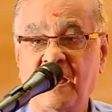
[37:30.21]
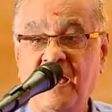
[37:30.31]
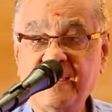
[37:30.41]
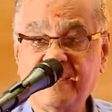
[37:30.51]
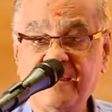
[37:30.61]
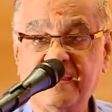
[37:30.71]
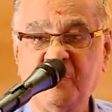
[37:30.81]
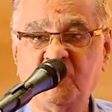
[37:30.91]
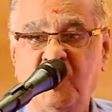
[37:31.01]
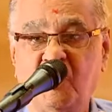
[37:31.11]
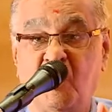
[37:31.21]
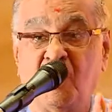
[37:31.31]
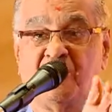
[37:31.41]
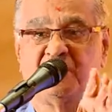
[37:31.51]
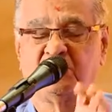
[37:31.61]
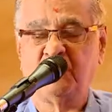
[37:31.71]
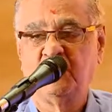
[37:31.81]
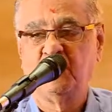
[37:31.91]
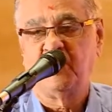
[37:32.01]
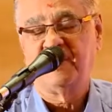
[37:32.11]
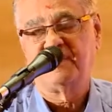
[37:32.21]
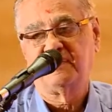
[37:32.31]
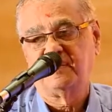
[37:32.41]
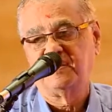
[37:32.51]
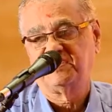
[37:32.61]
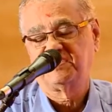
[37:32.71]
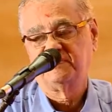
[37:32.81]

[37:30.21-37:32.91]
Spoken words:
I can give the knowledge to you, you can reach.